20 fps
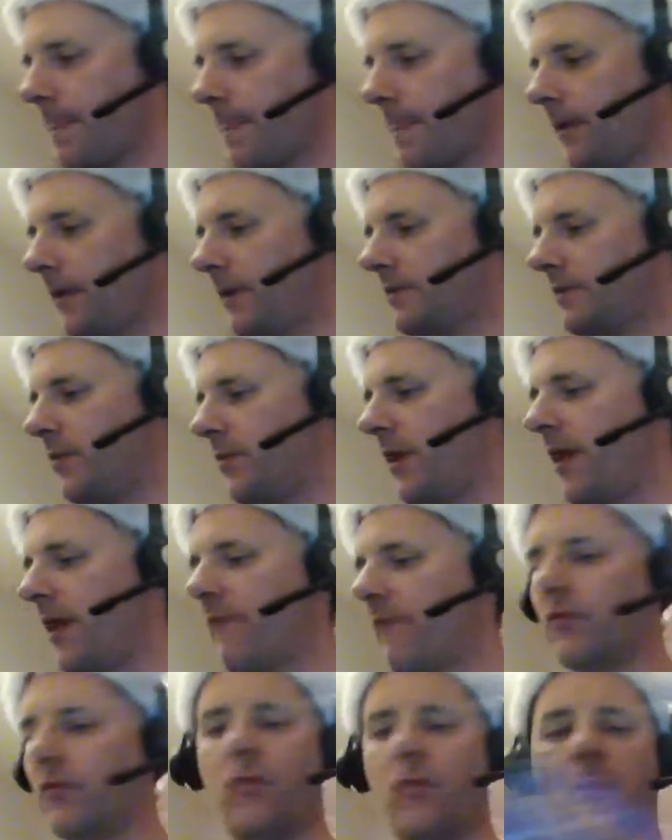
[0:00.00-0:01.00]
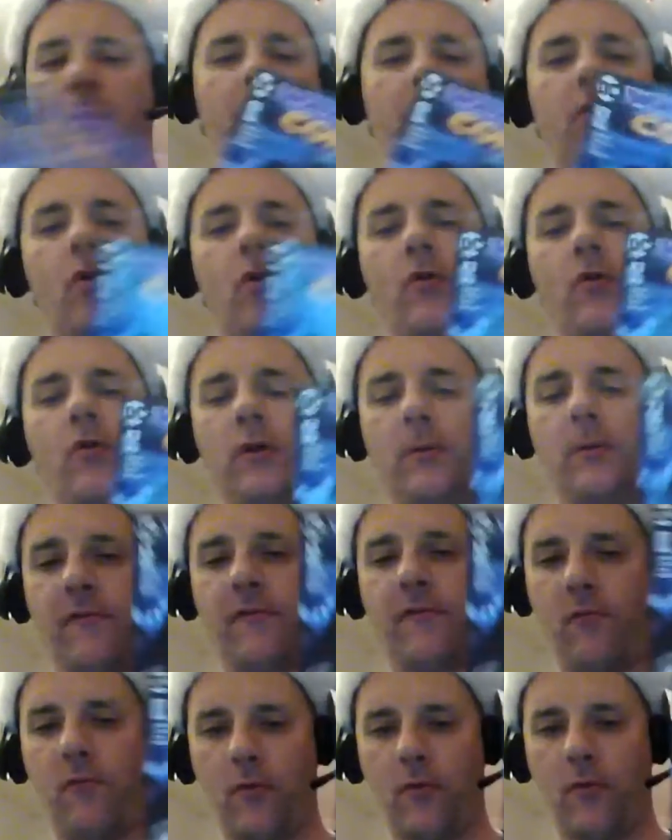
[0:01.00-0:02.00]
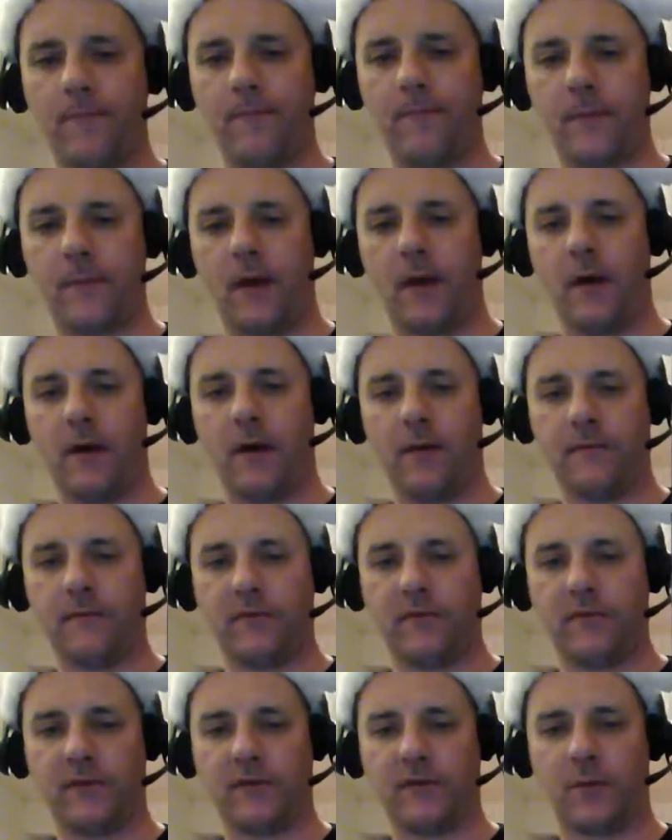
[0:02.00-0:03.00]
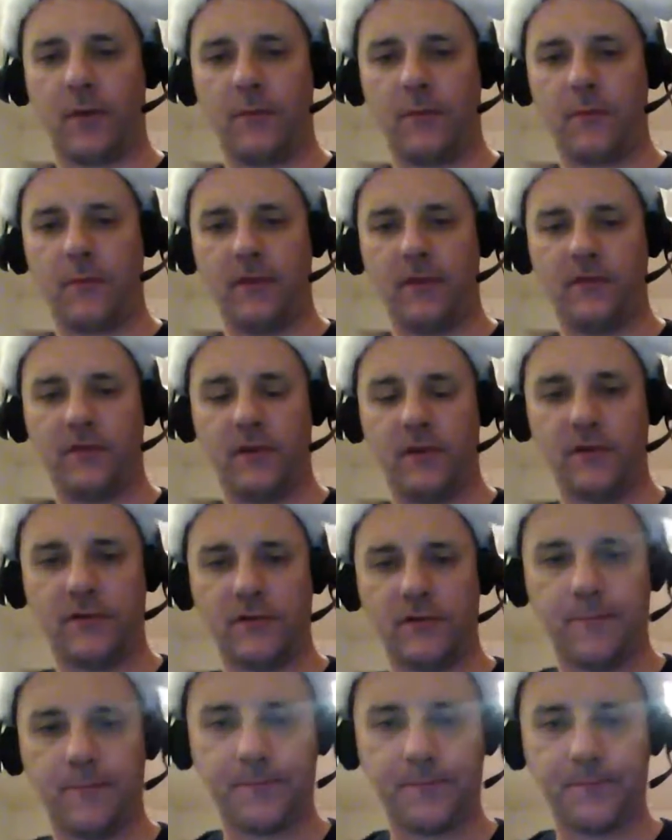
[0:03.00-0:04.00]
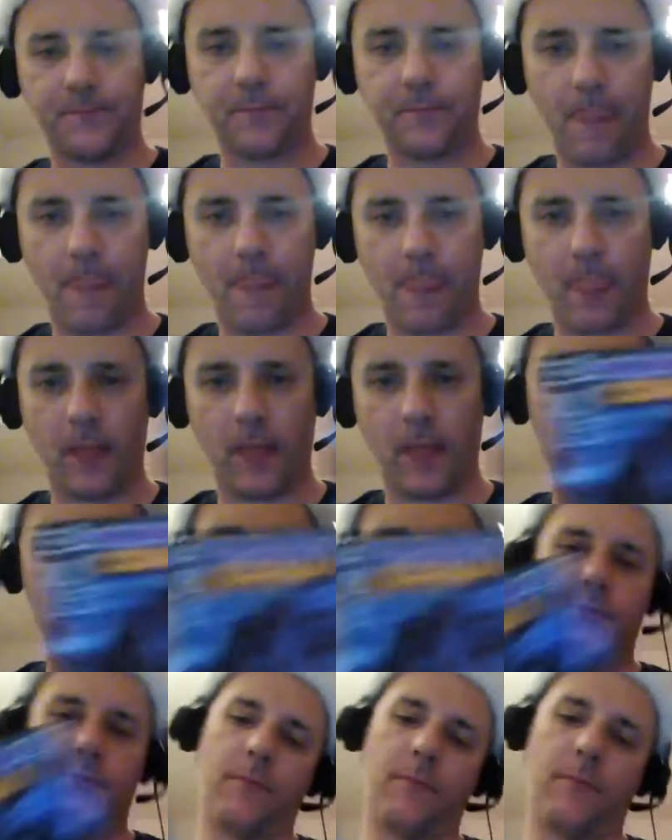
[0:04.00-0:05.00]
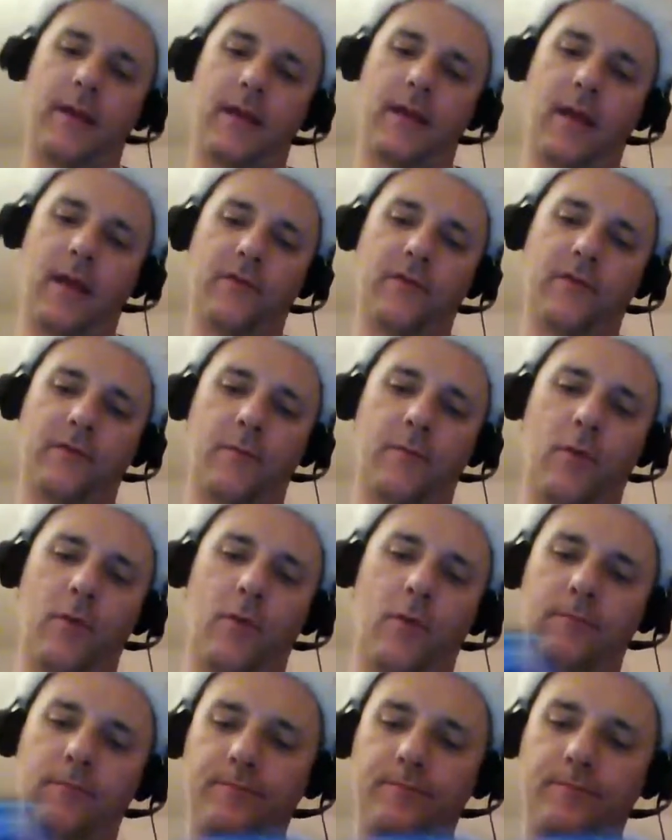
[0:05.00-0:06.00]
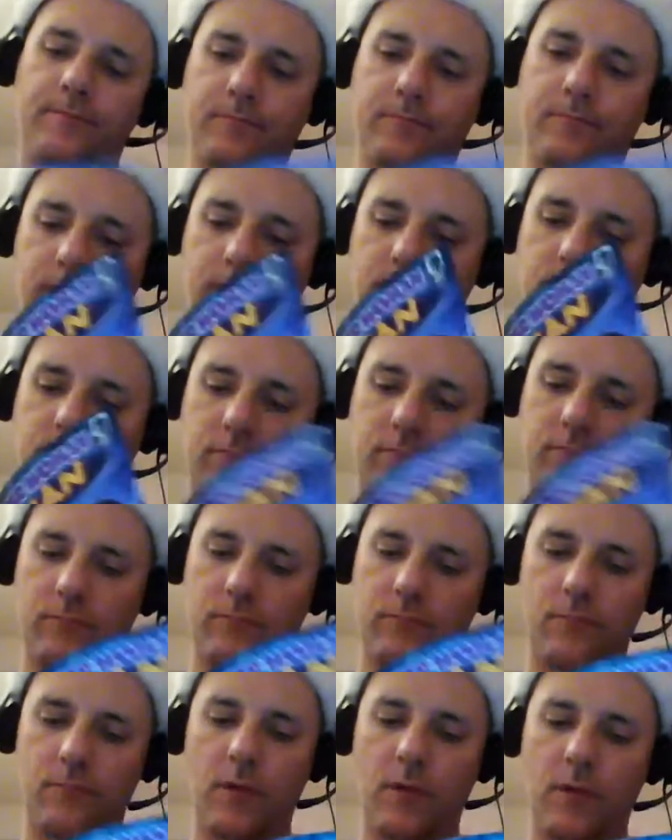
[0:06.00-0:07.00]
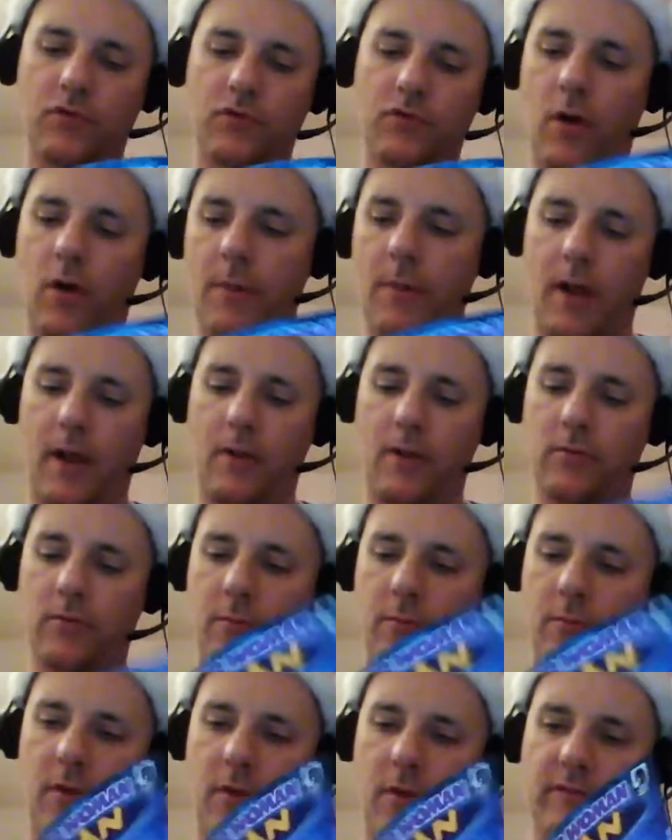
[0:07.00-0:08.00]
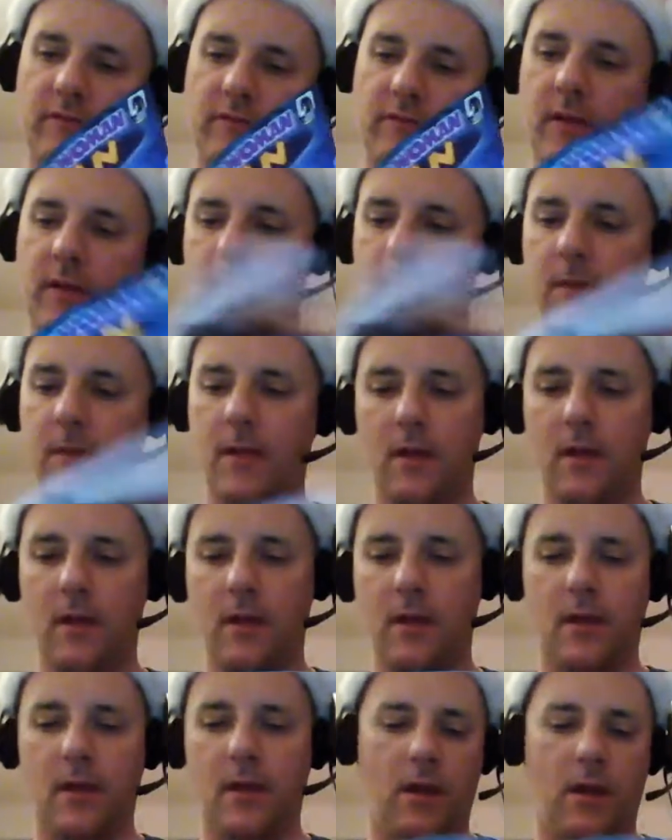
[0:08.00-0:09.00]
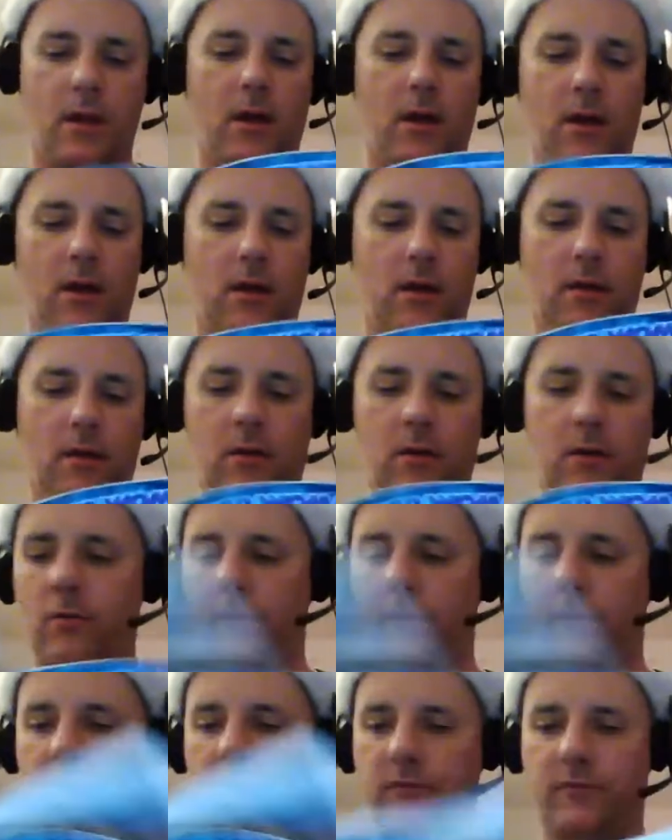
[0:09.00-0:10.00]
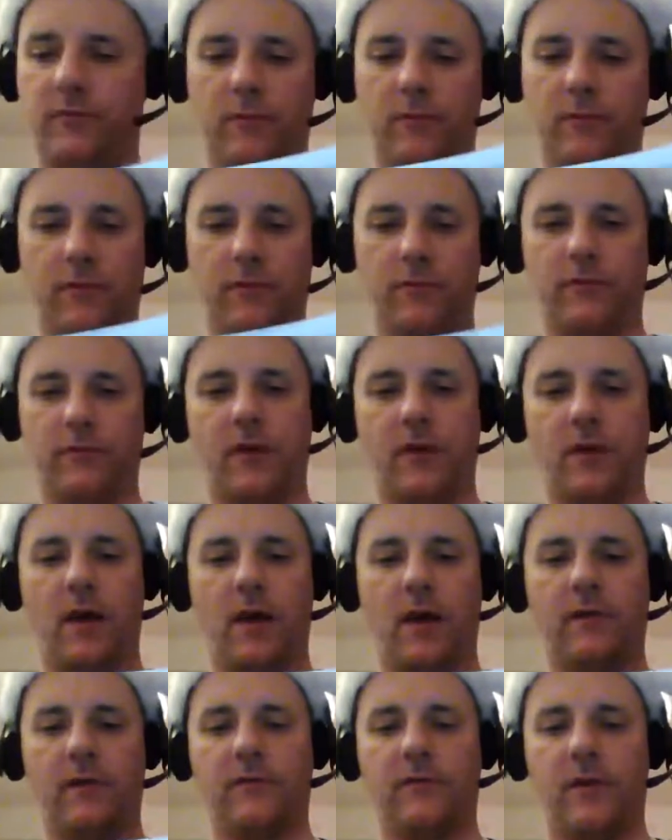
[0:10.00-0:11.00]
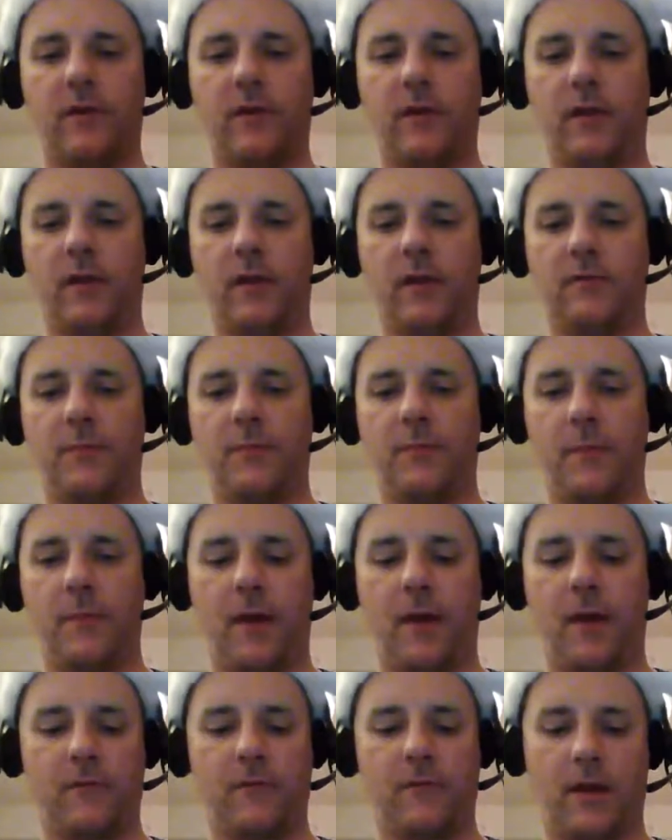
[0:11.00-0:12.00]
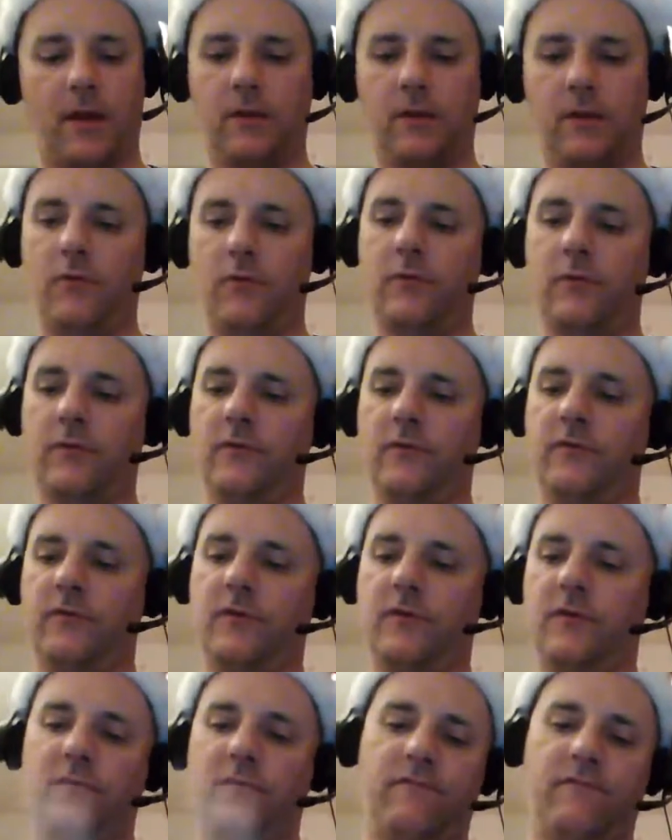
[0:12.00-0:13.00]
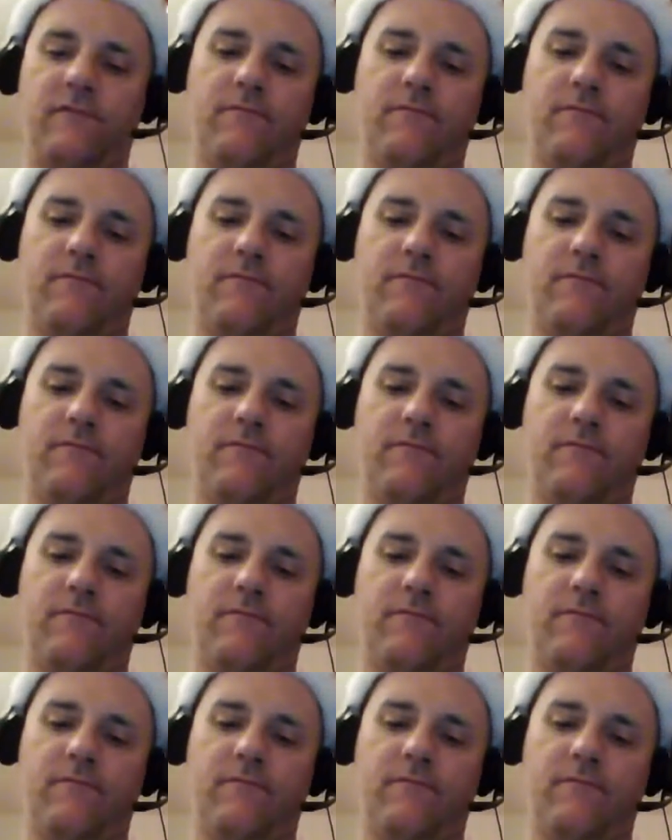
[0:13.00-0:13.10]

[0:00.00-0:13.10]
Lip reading: Next, we have Wonder Woman and Conan number 4. It's a 6-part miniseries. It's written by Gail Simone, drawn by Aaron Lopresti, who is one of those guys, and inked by Matt Ryan, who is just,